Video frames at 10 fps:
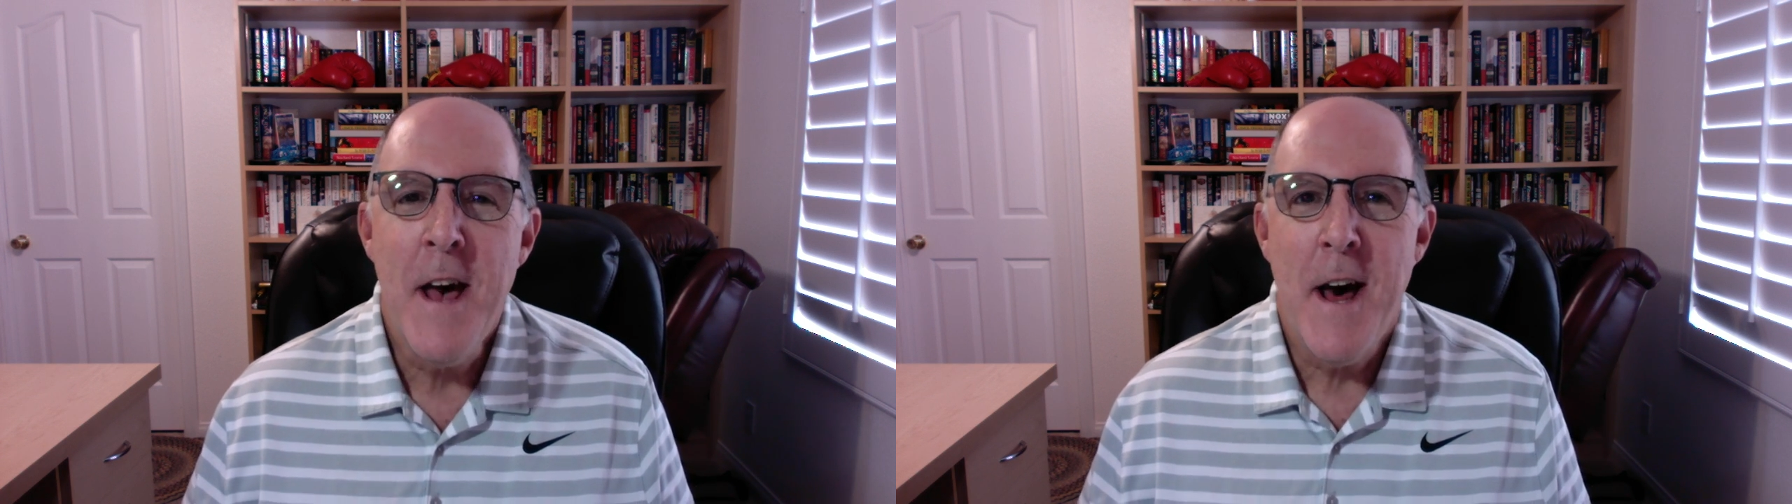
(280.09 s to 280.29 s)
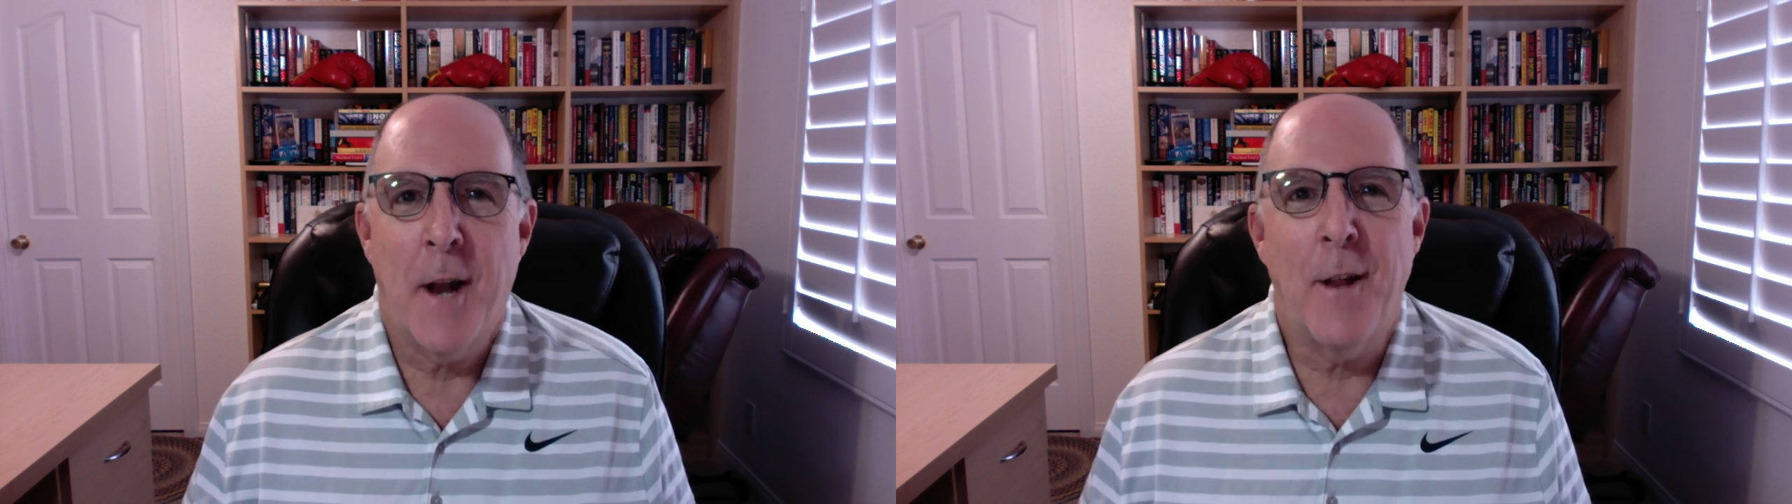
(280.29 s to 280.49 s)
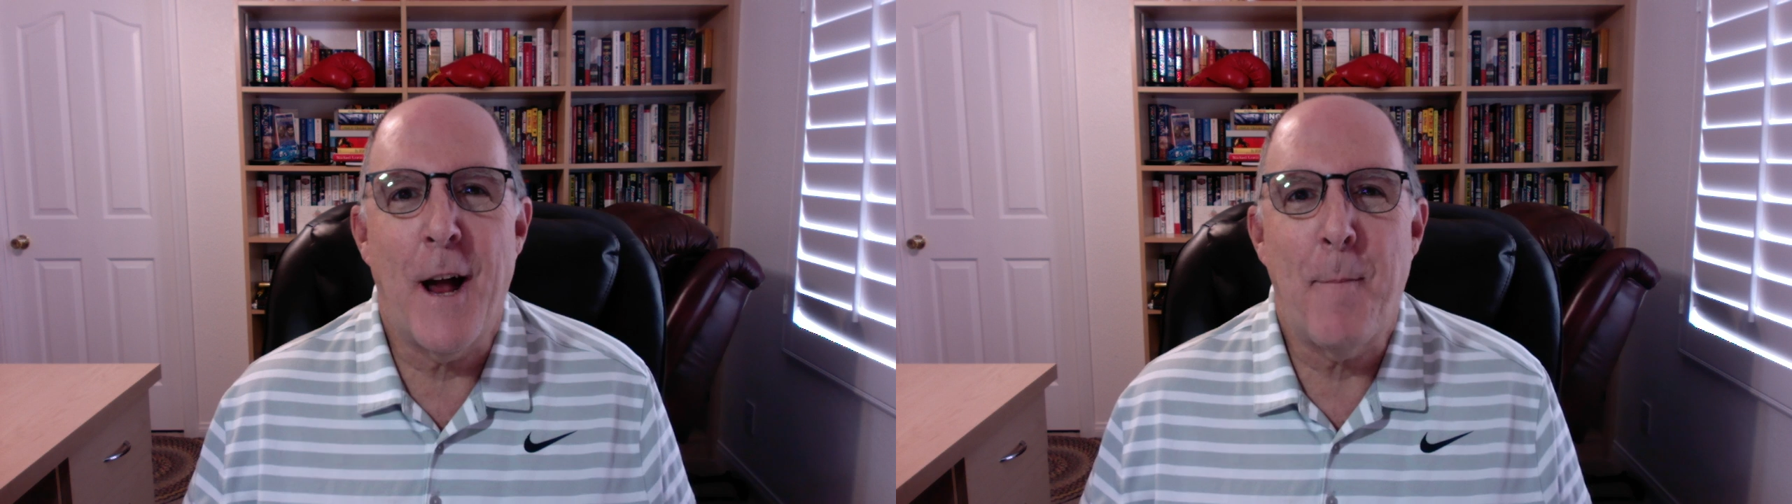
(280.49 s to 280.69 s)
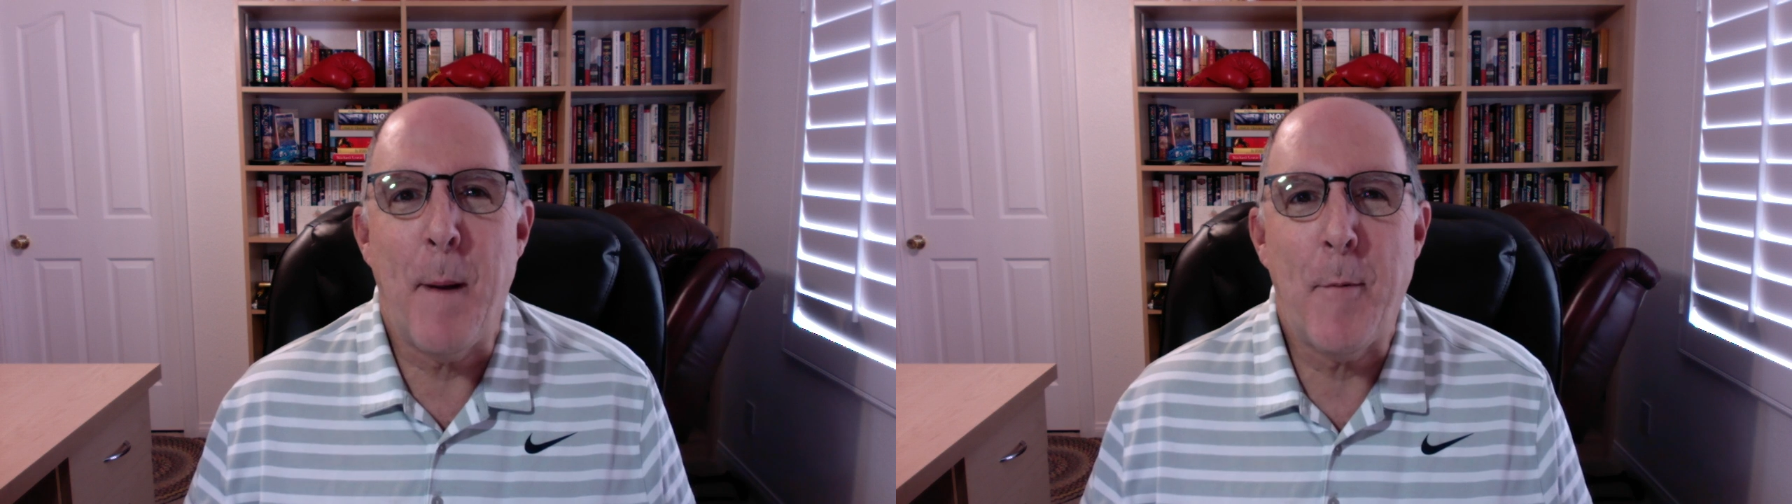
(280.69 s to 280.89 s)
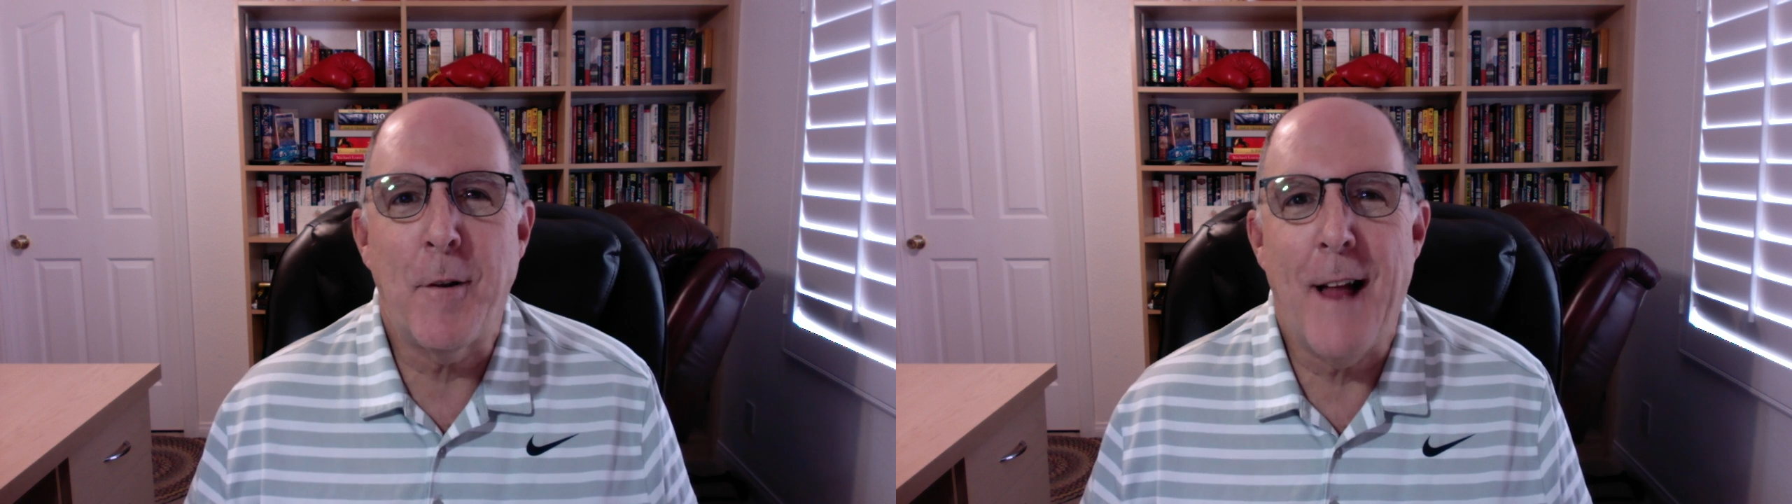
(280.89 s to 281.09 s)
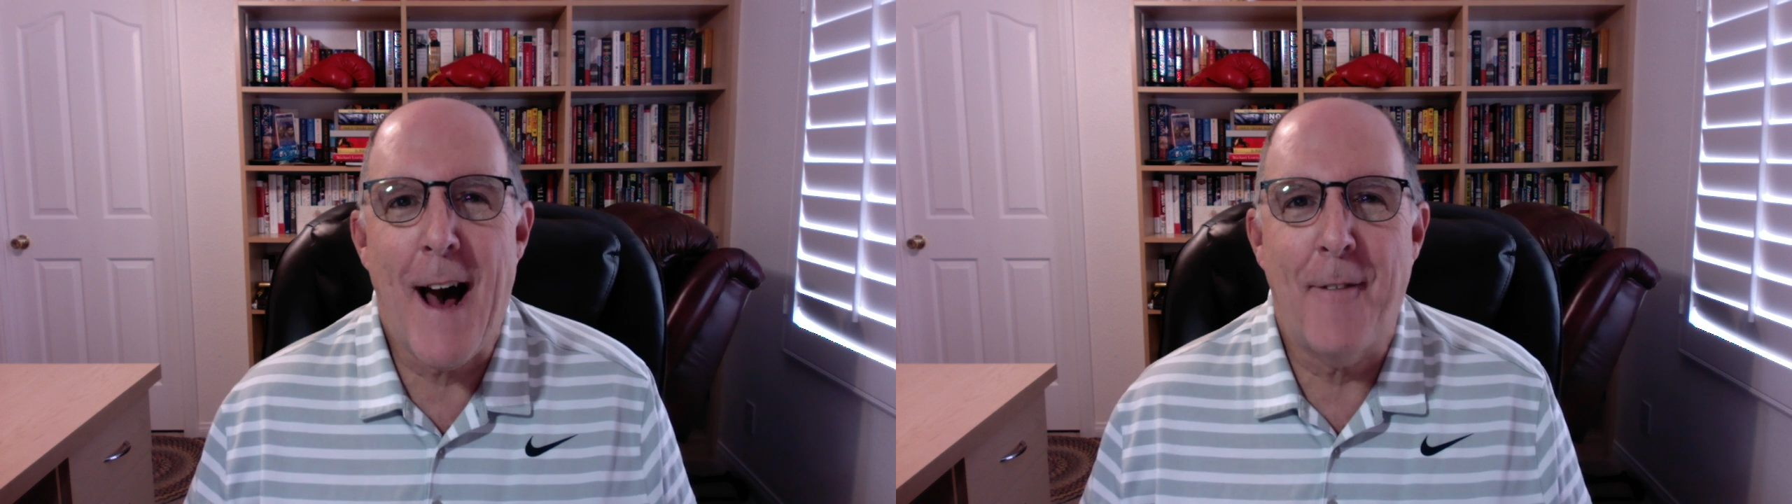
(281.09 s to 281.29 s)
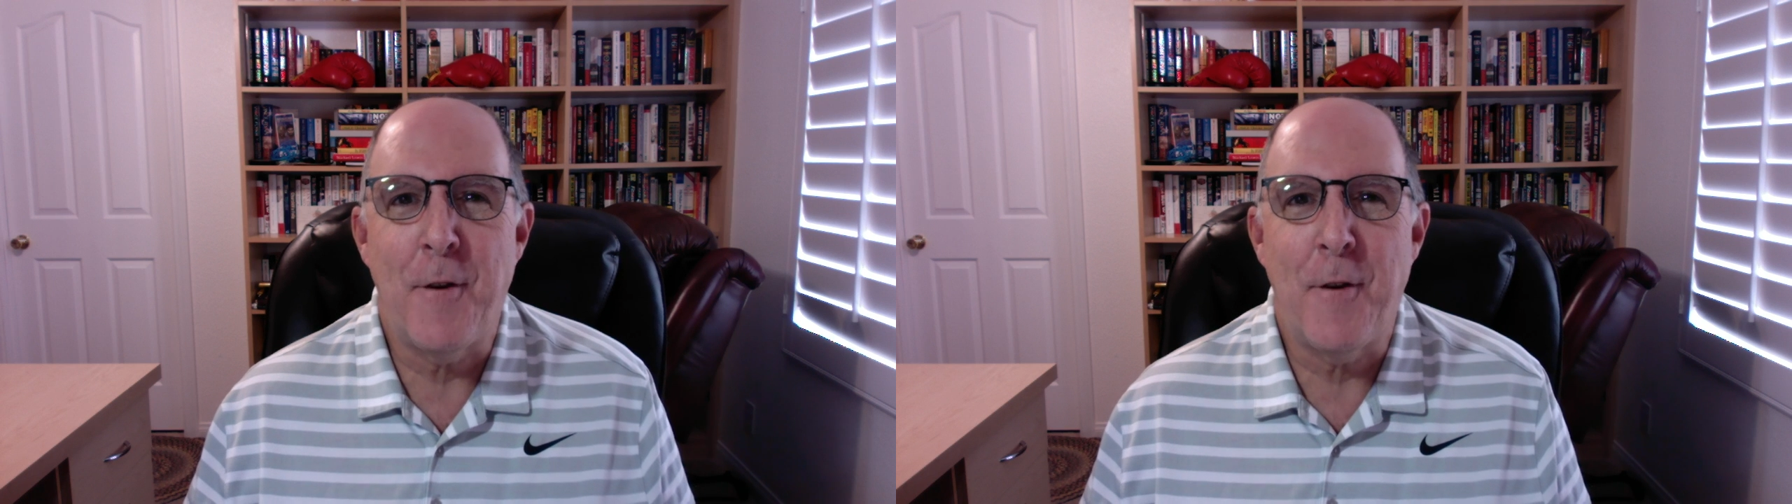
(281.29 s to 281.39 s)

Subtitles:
And a lot of people laughed